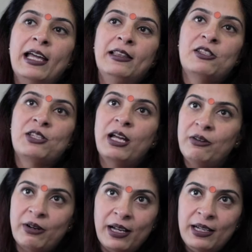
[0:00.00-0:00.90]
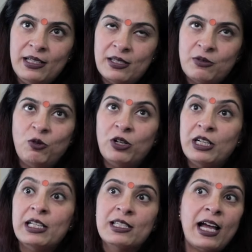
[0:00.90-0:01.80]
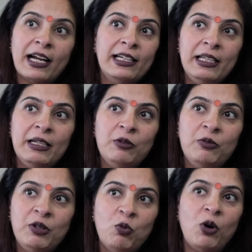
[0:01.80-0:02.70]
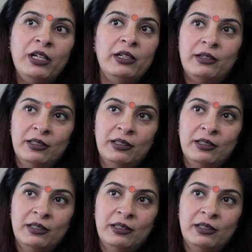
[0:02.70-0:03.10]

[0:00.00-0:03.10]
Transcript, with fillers: and the sunrise, what exactly we wanted.